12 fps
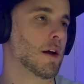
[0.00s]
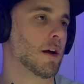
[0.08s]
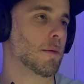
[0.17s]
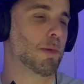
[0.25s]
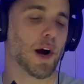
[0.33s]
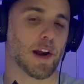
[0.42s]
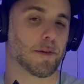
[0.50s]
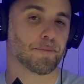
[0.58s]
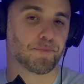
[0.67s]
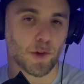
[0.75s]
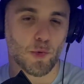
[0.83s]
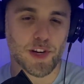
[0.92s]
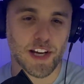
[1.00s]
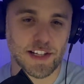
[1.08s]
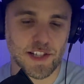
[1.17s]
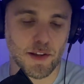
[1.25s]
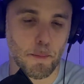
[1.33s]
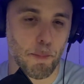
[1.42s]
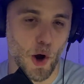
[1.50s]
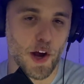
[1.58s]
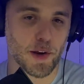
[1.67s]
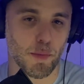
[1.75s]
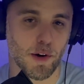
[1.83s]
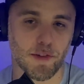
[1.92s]
But when you get to the
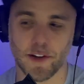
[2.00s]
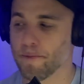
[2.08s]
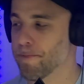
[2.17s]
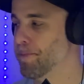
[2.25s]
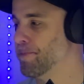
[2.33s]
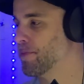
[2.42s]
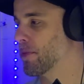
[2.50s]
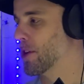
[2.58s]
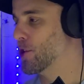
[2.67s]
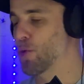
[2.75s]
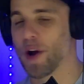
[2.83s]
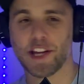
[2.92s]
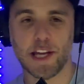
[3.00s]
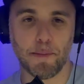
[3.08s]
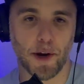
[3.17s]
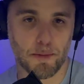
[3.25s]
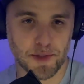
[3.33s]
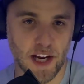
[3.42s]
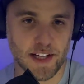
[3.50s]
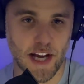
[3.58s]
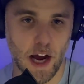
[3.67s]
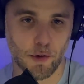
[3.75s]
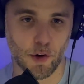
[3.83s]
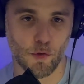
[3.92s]
bottom of it, do I keep it upside
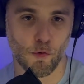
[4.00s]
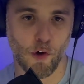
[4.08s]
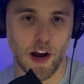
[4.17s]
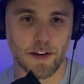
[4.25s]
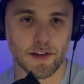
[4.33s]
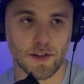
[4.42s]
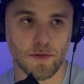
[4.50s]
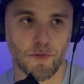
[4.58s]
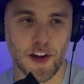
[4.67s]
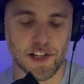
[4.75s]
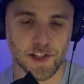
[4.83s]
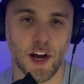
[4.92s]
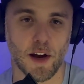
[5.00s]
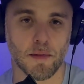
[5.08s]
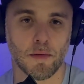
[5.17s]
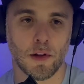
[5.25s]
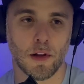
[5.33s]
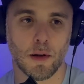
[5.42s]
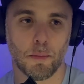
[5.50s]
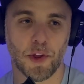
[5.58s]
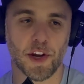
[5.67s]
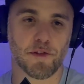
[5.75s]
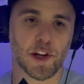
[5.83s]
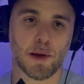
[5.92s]
down or right face up? But
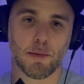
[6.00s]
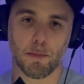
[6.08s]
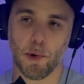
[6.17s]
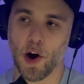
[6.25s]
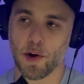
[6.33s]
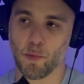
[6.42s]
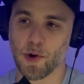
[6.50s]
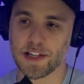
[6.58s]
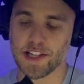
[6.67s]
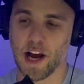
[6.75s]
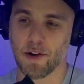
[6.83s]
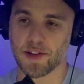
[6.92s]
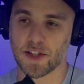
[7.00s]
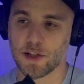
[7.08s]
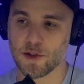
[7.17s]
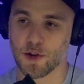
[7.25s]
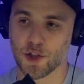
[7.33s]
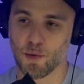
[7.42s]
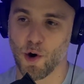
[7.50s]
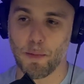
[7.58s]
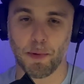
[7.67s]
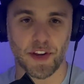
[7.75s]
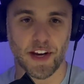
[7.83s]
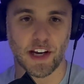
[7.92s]
then if you keep it bottom way down, it's easier to squirt,
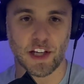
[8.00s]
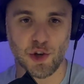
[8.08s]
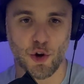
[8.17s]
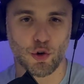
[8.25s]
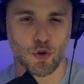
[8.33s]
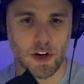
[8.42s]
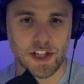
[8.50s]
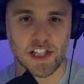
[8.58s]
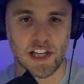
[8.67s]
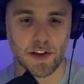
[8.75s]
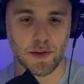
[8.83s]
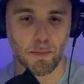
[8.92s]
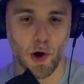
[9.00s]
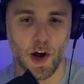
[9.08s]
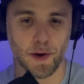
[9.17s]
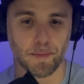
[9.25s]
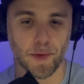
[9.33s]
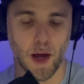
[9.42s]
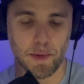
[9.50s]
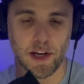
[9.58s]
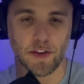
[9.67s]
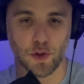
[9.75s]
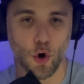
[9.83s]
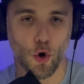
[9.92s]
but then it gets all crusty at the bottom. I mean,
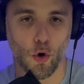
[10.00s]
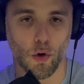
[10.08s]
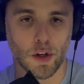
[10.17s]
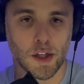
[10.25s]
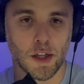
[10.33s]
at the hole.